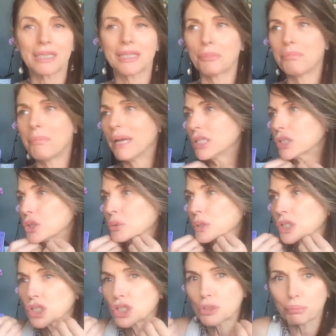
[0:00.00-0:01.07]
They're meant to
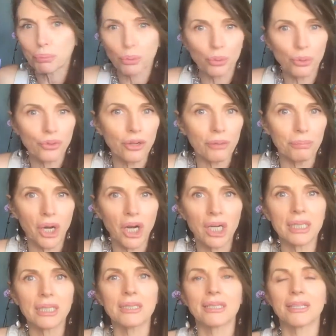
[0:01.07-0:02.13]
explore their
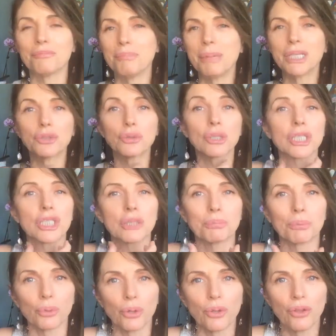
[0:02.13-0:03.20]
bodies. They're meant to
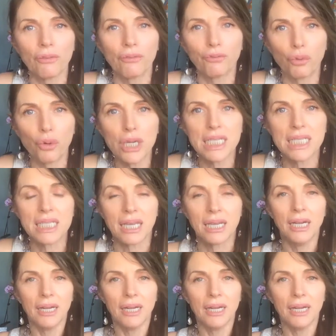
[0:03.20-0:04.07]
explore their voice.